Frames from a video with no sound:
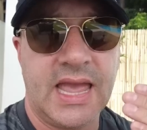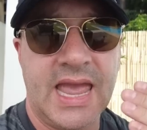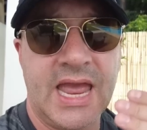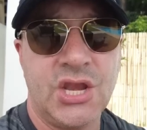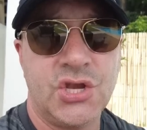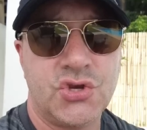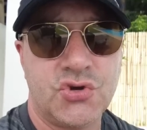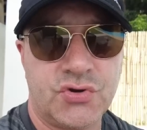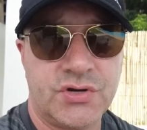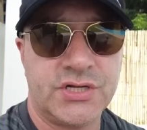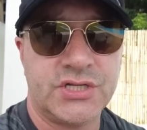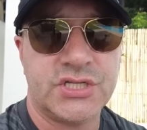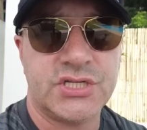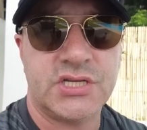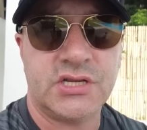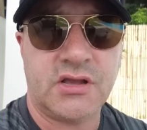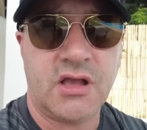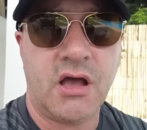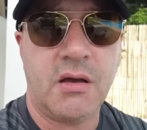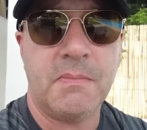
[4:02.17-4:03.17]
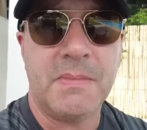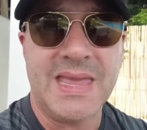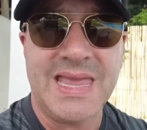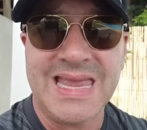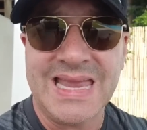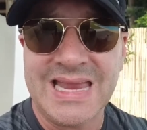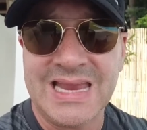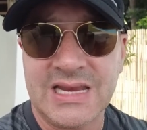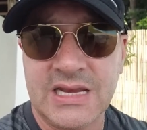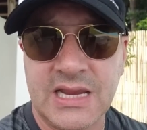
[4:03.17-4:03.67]
entrance to come
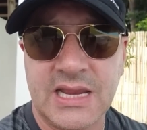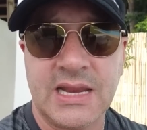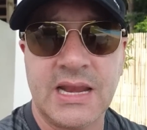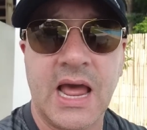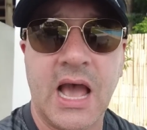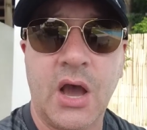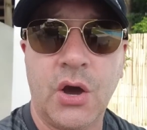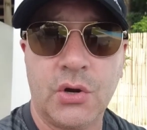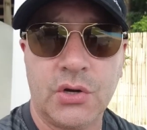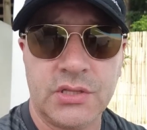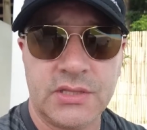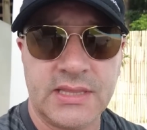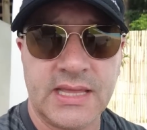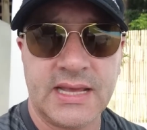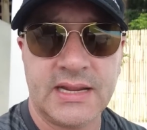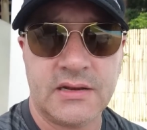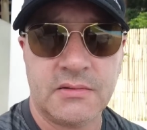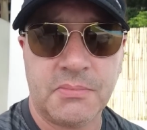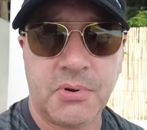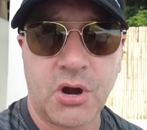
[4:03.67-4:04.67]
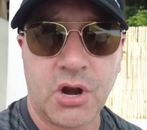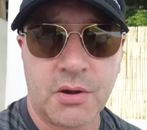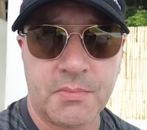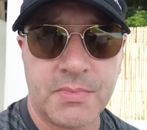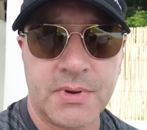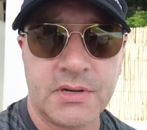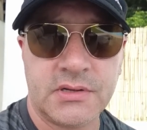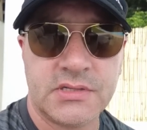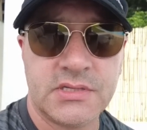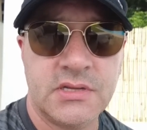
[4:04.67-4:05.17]
in and out of that
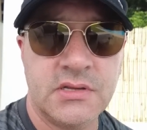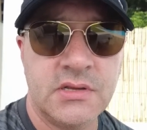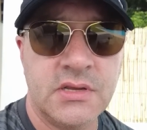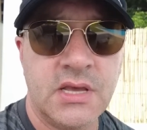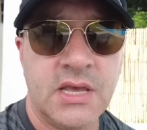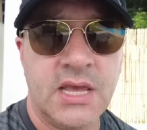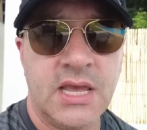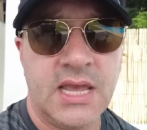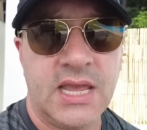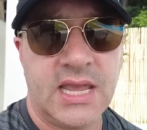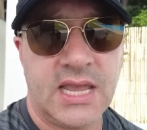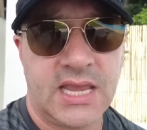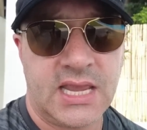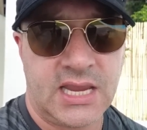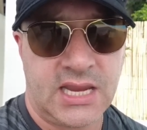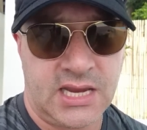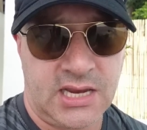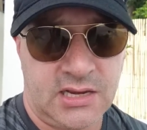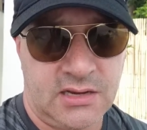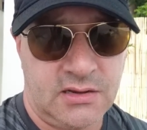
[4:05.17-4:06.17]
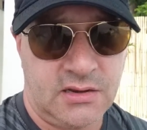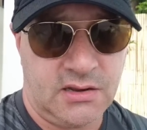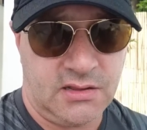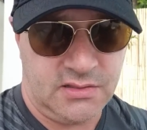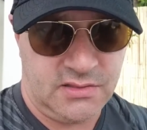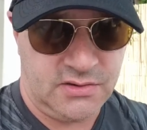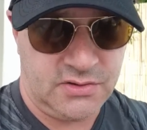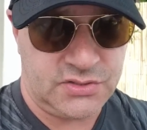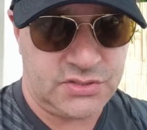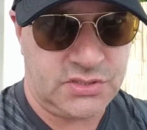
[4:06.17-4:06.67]
apartment, and
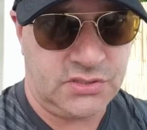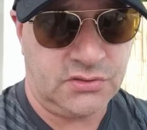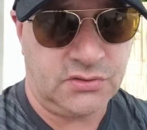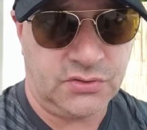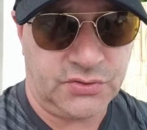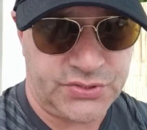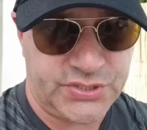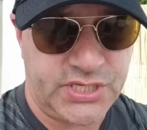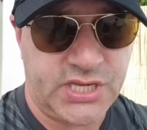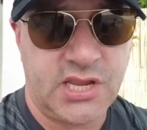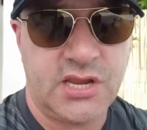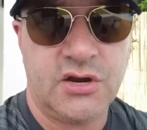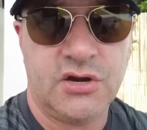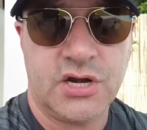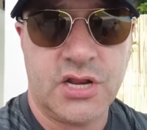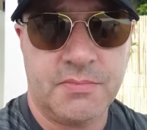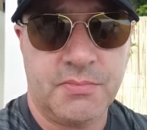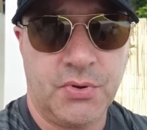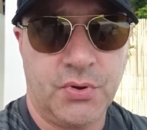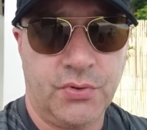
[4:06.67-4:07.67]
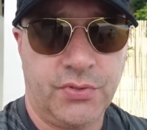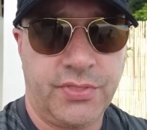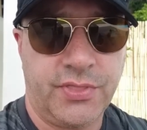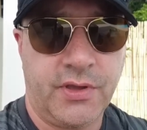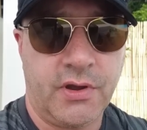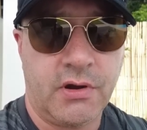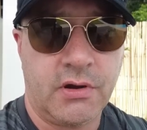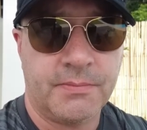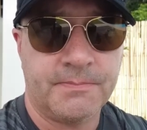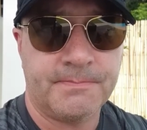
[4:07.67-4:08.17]
there's a little security booth
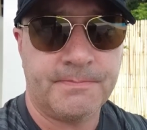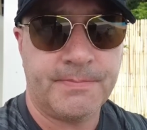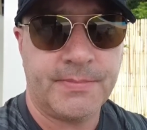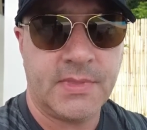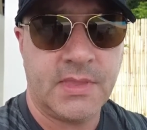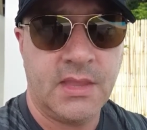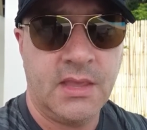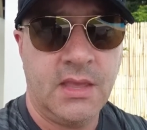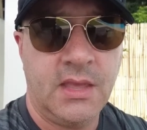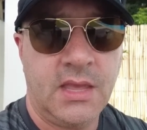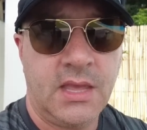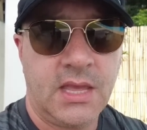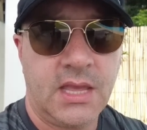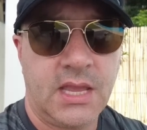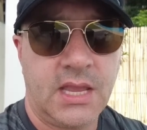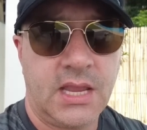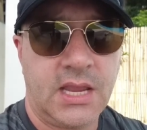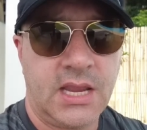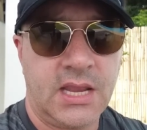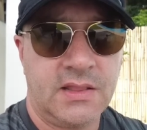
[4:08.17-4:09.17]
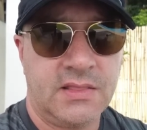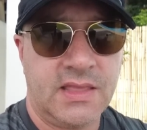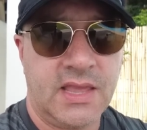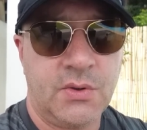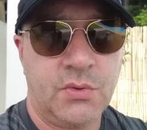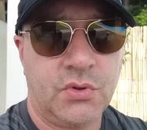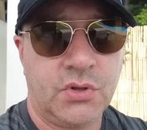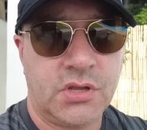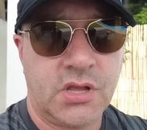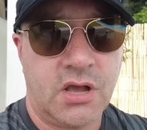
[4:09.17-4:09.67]
there, and
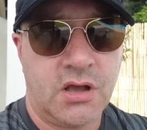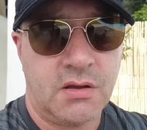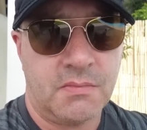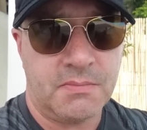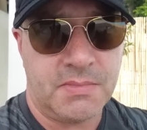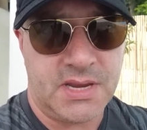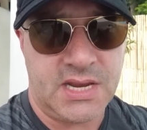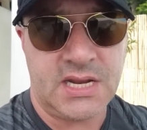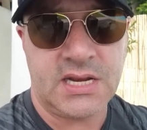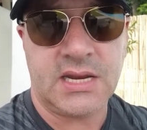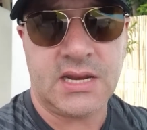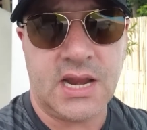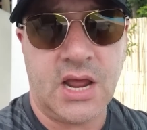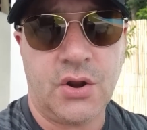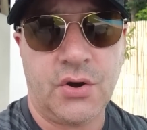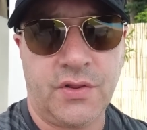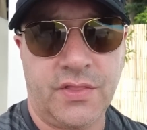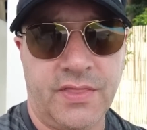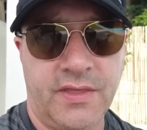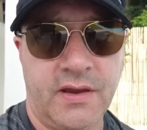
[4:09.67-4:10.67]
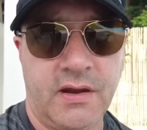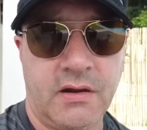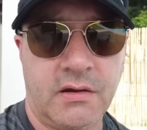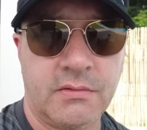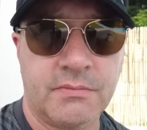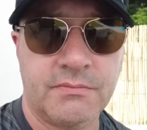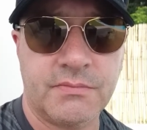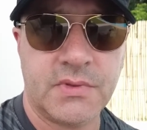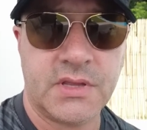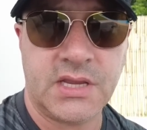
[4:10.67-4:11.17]
they will come in and out of
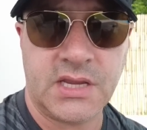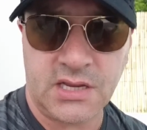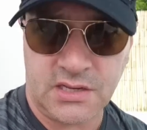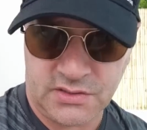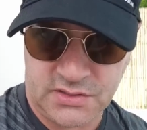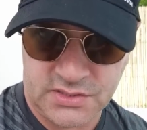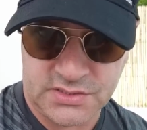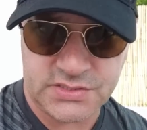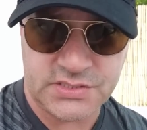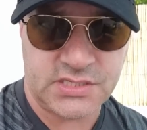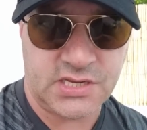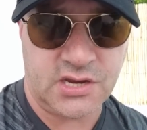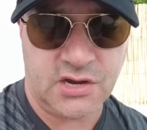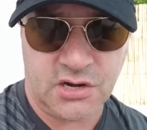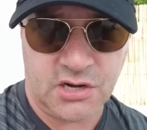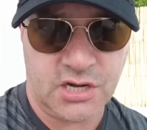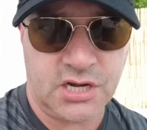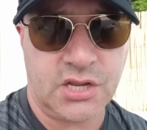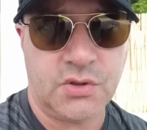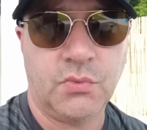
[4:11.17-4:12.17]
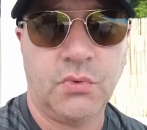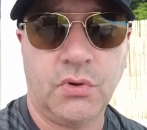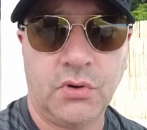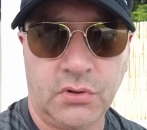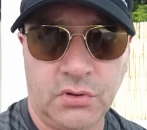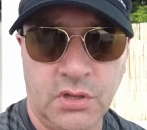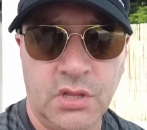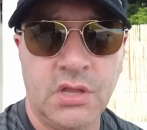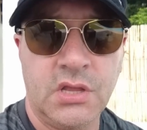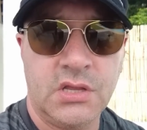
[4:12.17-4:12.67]
there. And the security
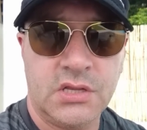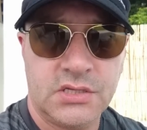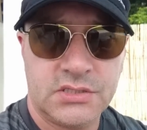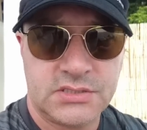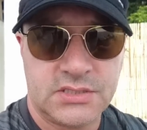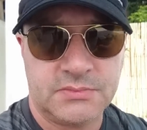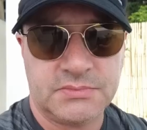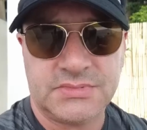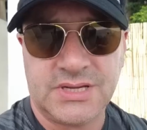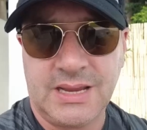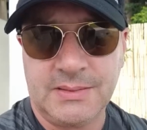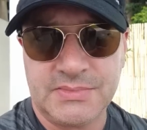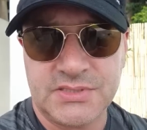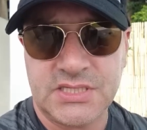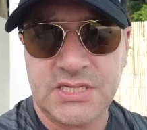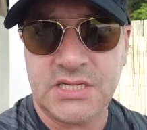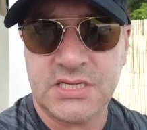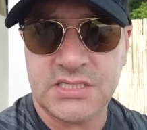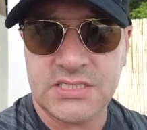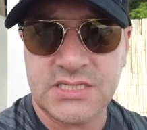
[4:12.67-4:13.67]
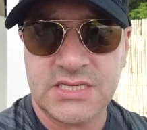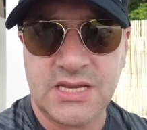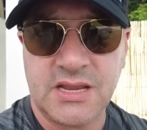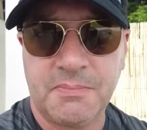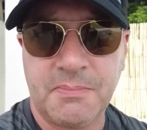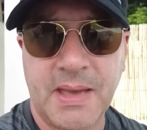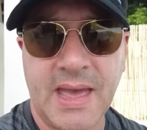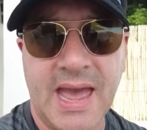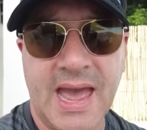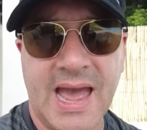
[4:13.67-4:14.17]
will sometimes need to see
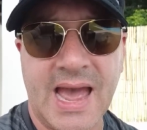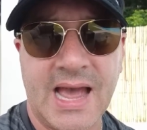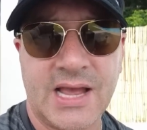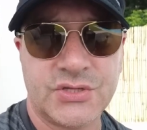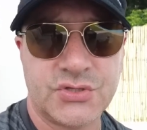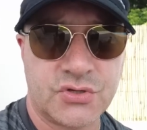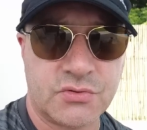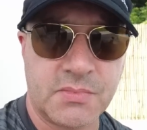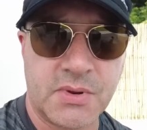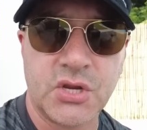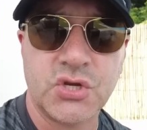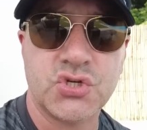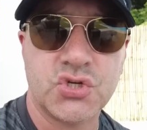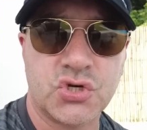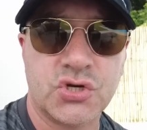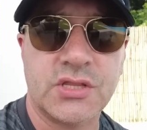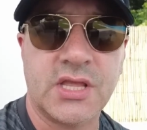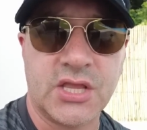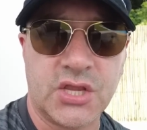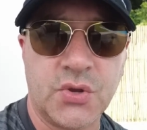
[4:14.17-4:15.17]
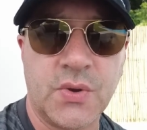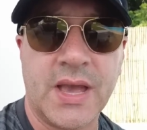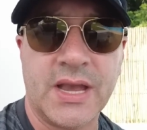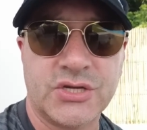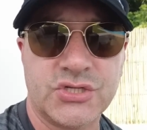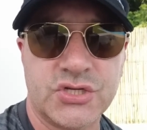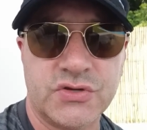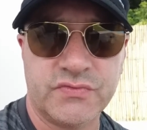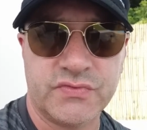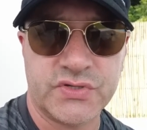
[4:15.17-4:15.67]
a pass or make sure that you
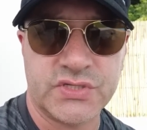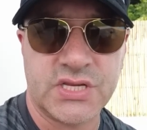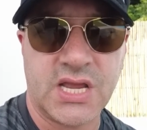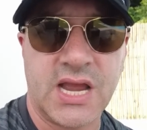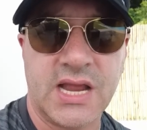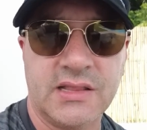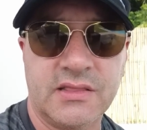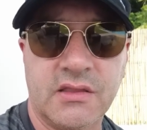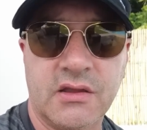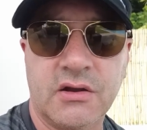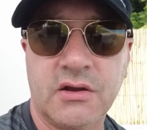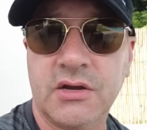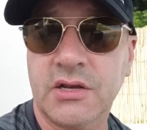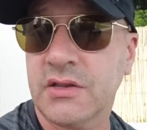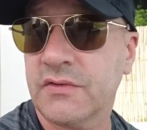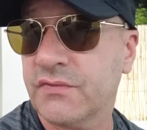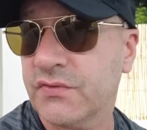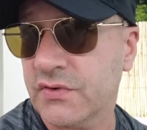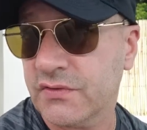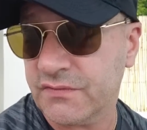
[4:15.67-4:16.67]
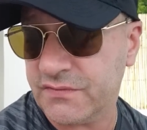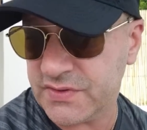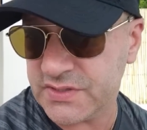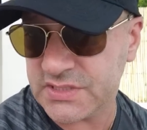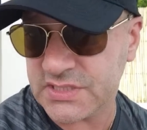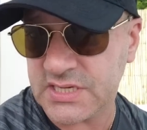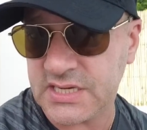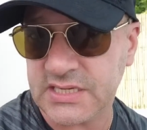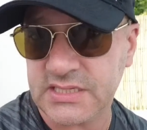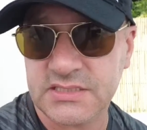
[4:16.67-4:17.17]
actually reside there. And if you're
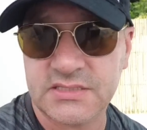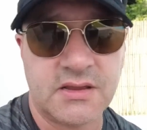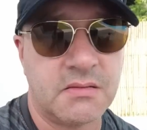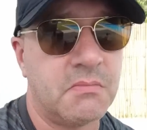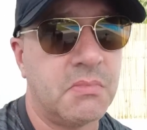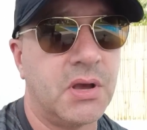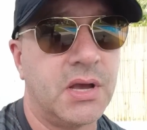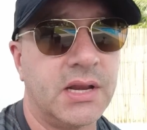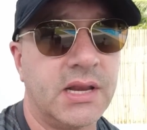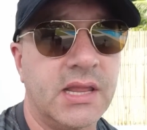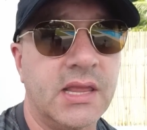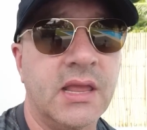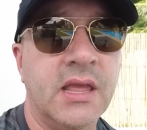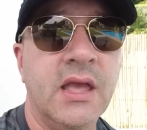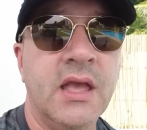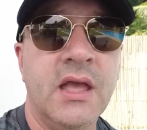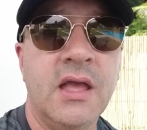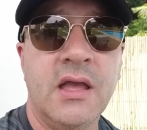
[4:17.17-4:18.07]
visiting somebody,